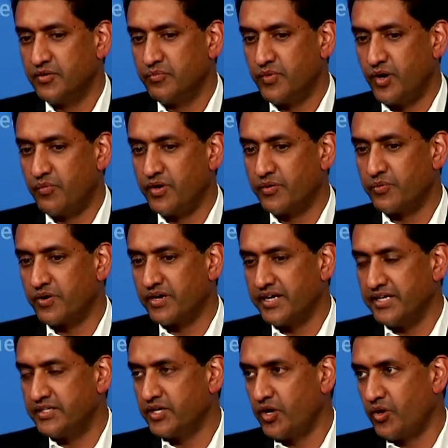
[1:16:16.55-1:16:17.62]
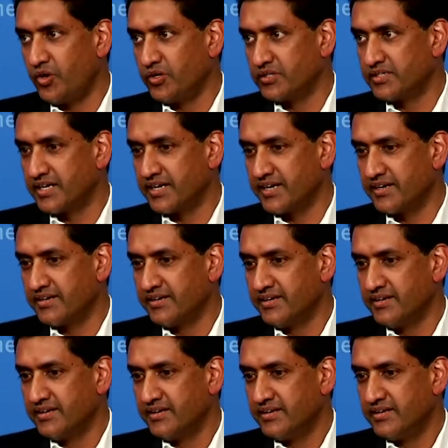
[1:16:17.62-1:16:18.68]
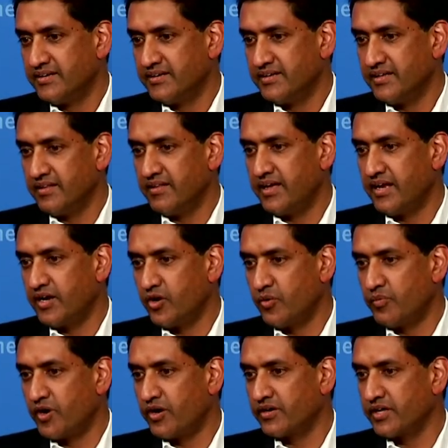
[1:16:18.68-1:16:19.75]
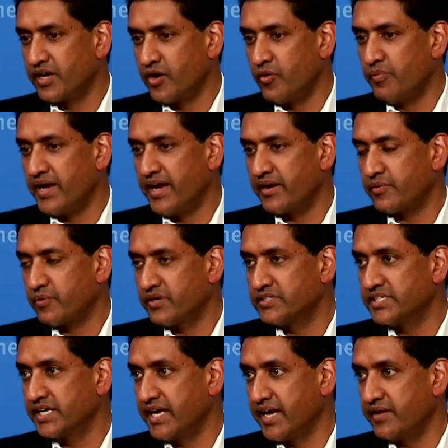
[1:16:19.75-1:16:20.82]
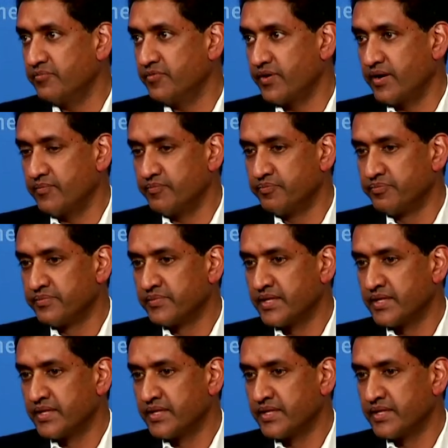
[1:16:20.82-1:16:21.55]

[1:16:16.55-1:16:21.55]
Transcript: moment where he told Ilhan Omar to go back where she came from,